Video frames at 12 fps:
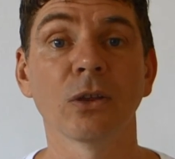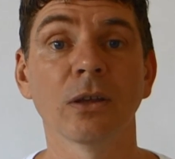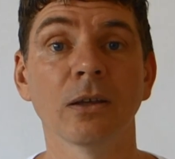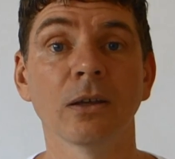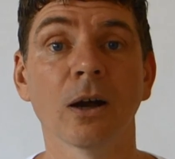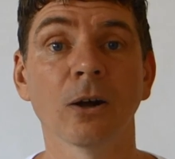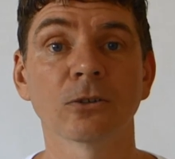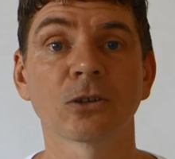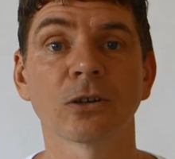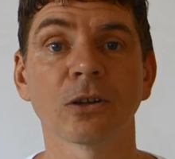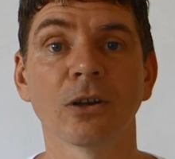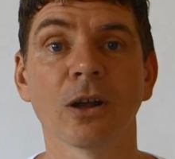the
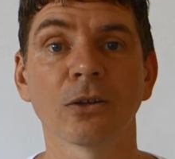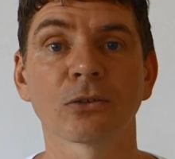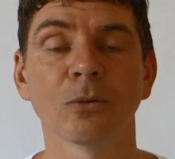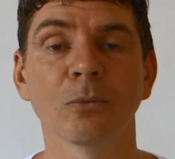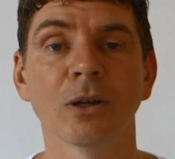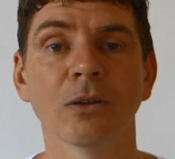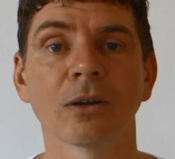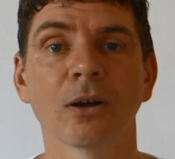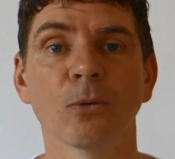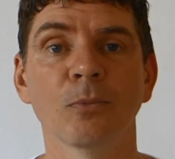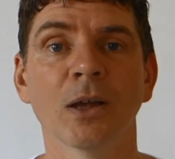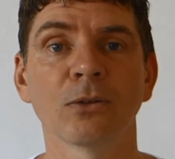alternate nostril breathing. I
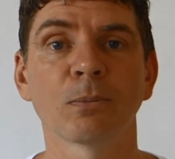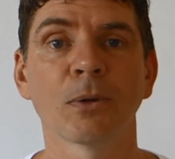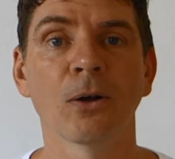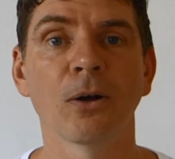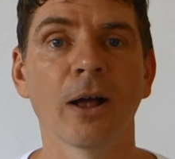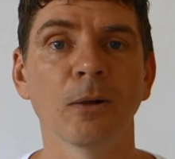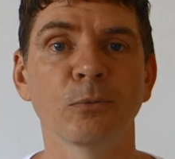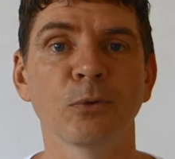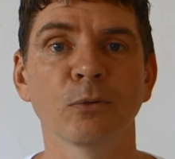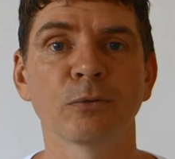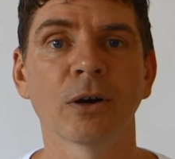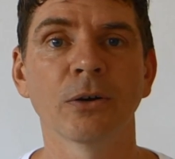hope that's been
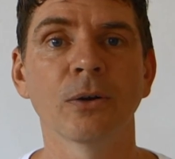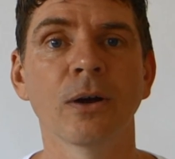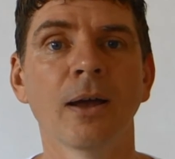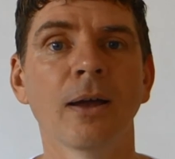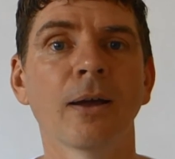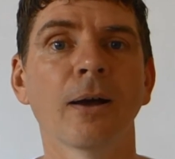helpful for you.